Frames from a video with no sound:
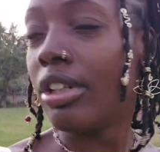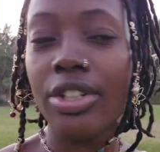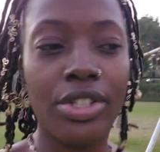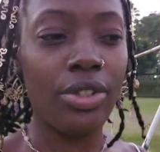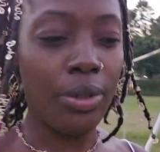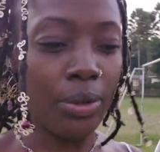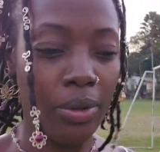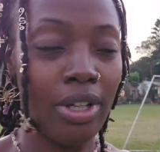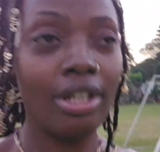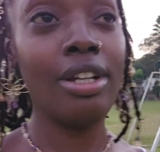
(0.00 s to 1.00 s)

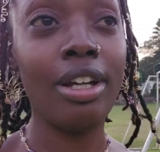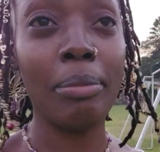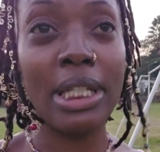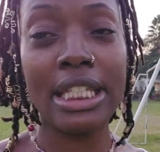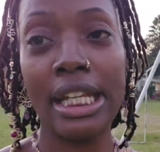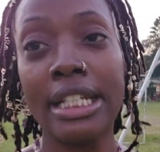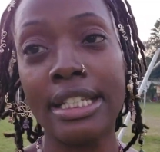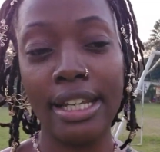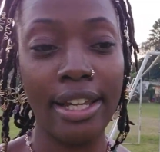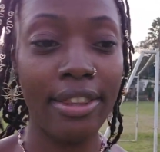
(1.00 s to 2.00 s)
So I'm excited
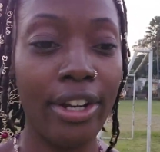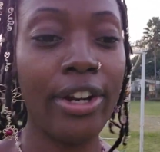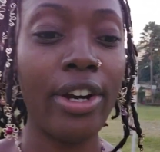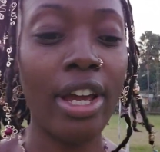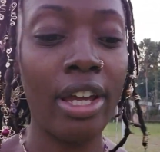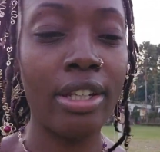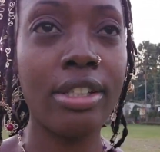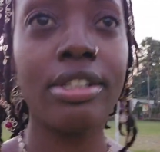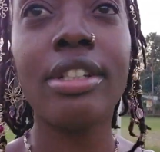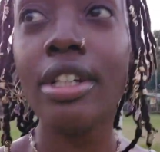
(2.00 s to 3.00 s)
to get there and
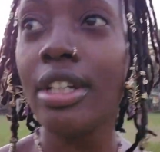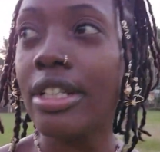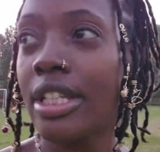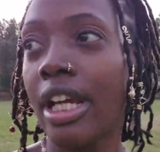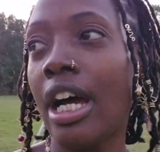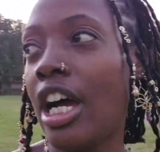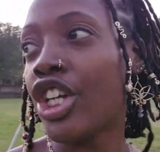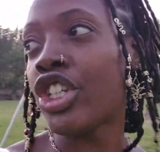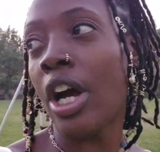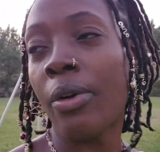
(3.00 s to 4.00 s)
take a
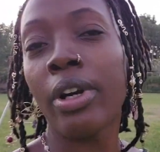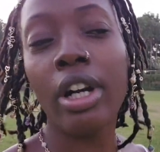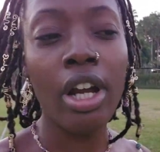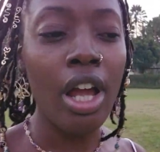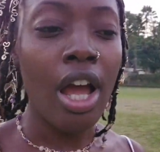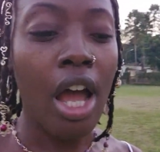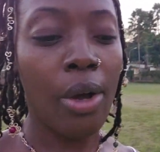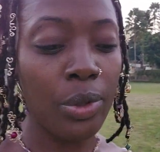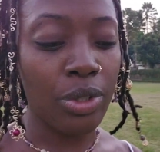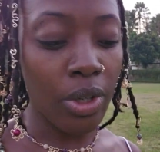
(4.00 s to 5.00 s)
hot shower.
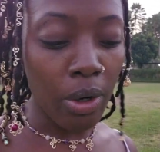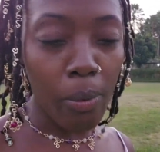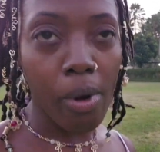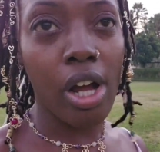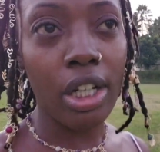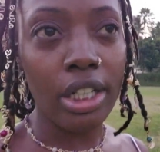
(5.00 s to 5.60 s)
I was gonna walk